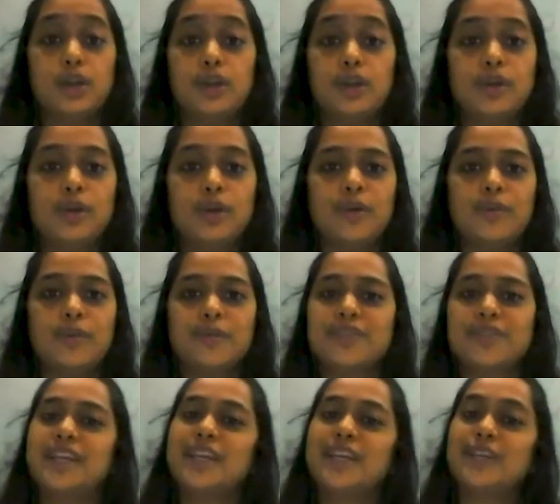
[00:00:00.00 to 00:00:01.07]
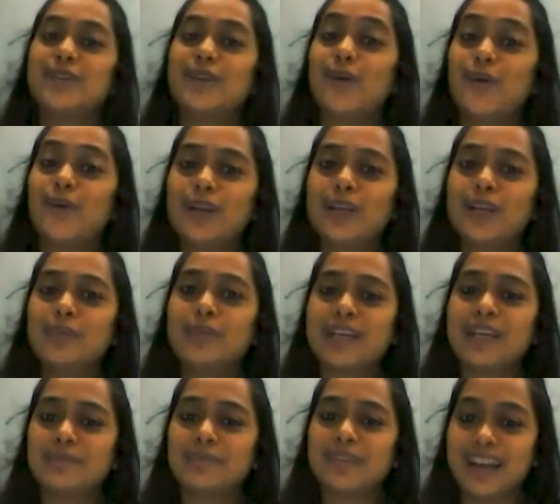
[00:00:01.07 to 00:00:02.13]
No, it will only
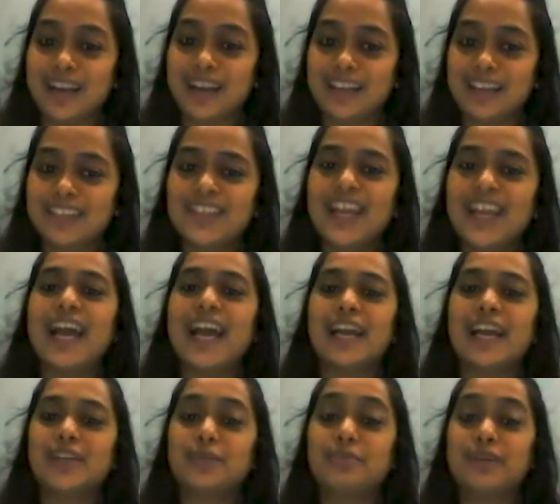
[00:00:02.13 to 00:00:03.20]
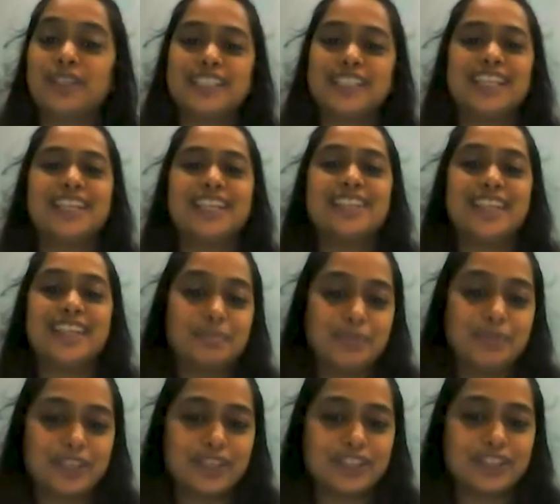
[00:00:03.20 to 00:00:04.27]
become ice at a particular
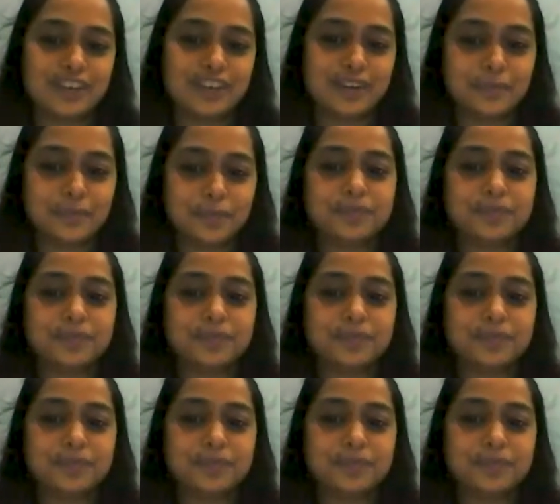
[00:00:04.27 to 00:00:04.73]
temperature.